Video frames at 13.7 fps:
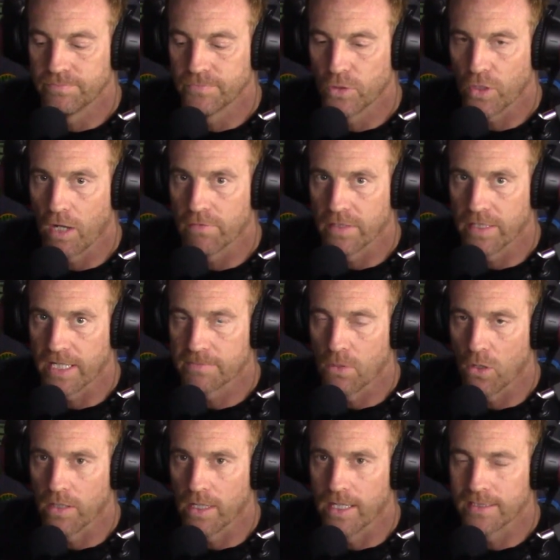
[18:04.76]
Look out for the next
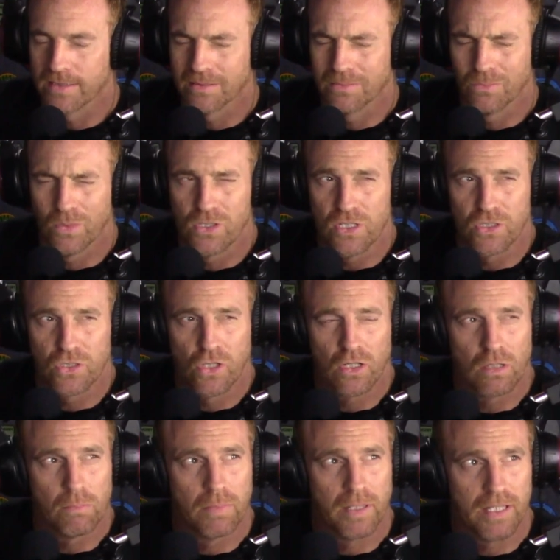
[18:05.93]
podcast, which is going
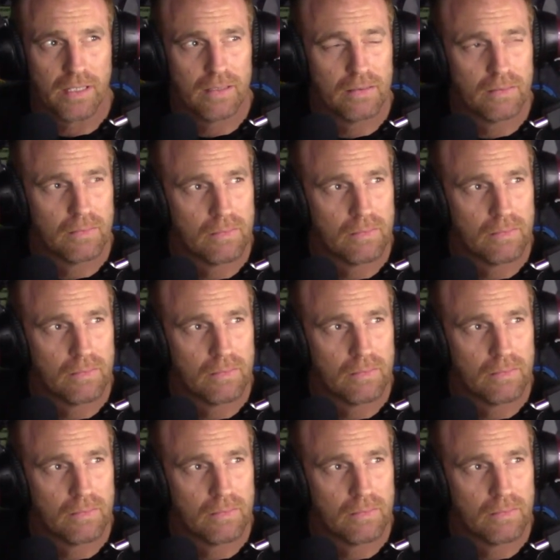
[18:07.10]
to be...